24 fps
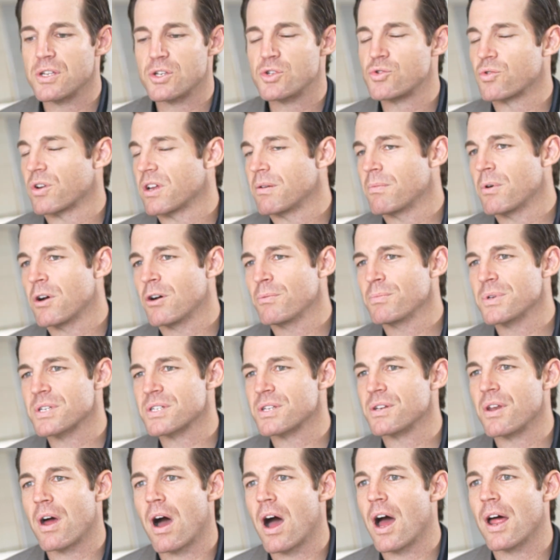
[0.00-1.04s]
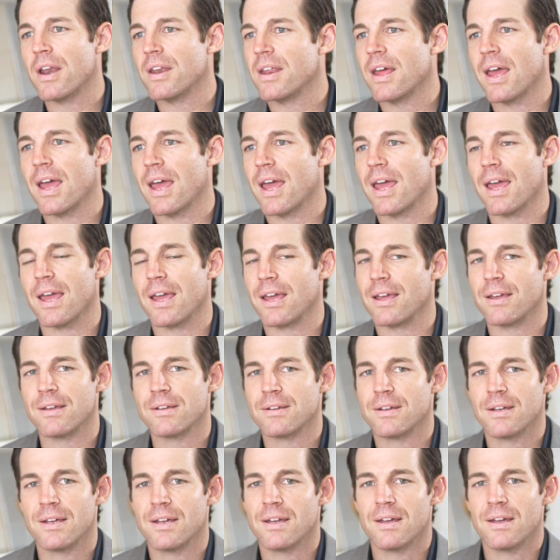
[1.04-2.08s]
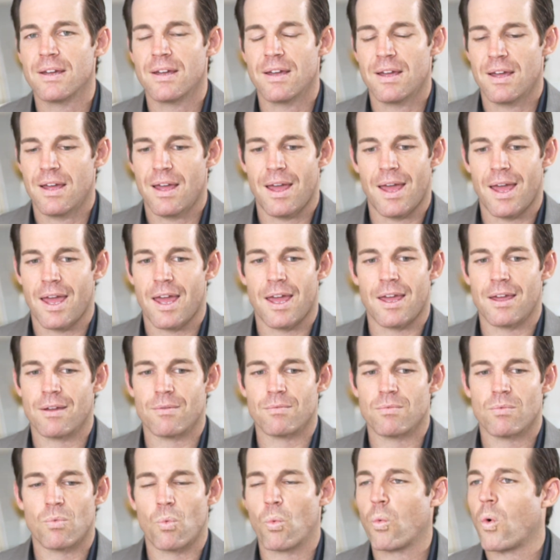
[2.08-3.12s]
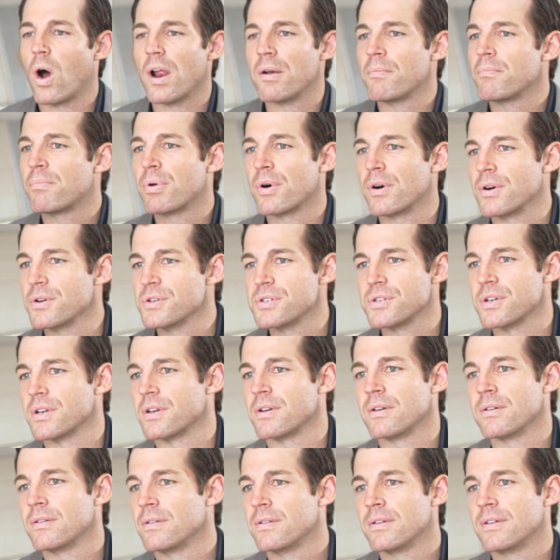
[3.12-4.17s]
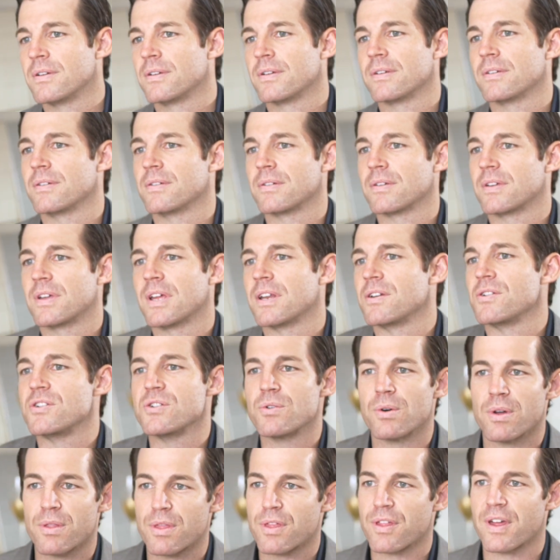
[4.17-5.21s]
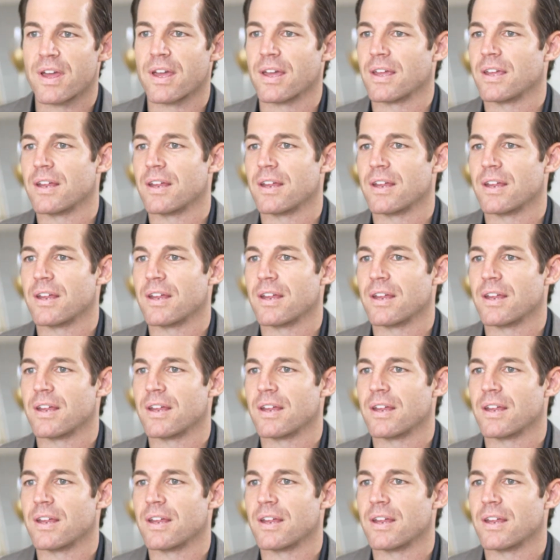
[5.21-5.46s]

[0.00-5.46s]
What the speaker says: The Dream Home is not a one person can do it thing.